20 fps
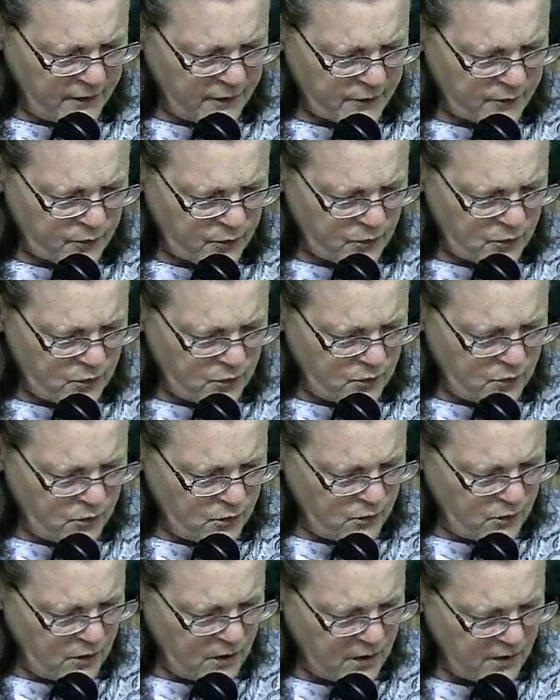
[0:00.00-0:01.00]

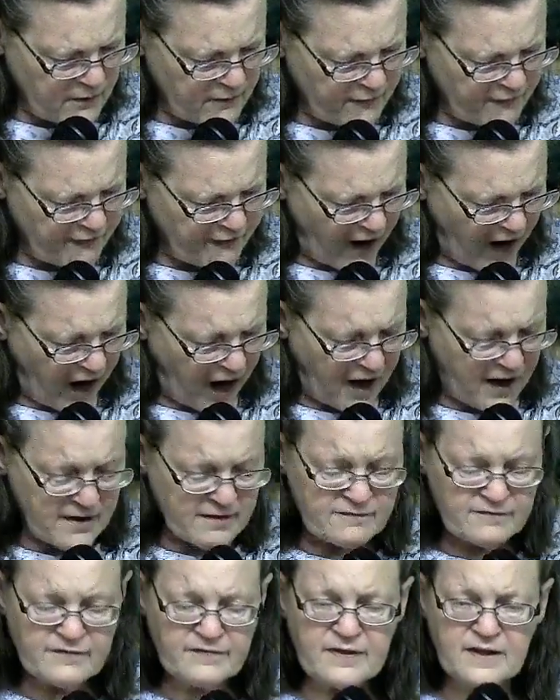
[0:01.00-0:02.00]
through 5,